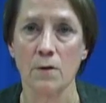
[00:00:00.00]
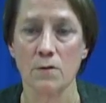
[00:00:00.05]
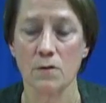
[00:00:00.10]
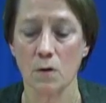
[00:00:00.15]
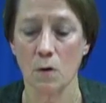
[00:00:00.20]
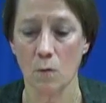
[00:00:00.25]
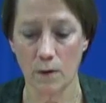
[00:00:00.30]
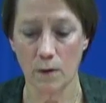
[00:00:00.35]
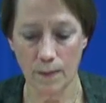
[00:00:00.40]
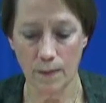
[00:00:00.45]

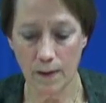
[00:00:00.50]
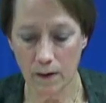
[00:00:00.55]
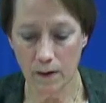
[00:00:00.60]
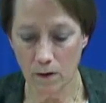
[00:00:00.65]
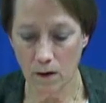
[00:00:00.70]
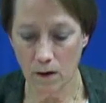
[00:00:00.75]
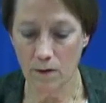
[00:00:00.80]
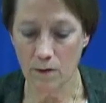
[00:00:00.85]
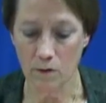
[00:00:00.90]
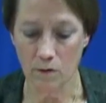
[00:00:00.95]
so we
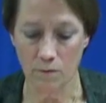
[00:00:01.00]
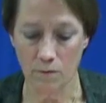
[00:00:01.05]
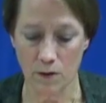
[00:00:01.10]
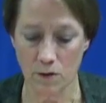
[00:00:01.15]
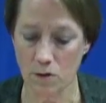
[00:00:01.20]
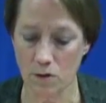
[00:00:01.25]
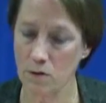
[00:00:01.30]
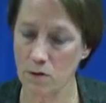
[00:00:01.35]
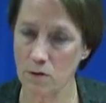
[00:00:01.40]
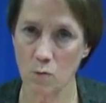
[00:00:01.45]
think our
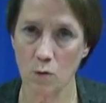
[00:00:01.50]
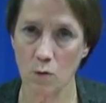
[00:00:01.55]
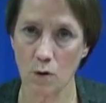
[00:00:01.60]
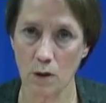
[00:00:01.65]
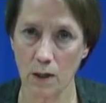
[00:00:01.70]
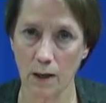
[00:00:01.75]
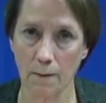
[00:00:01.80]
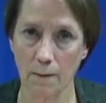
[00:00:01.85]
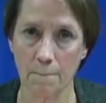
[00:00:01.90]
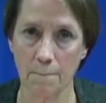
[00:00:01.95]
intervention is
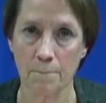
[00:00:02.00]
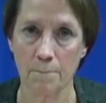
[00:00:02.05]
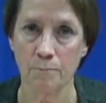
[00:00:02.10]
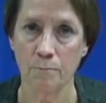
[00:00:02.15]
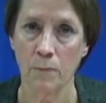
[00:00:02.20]
working.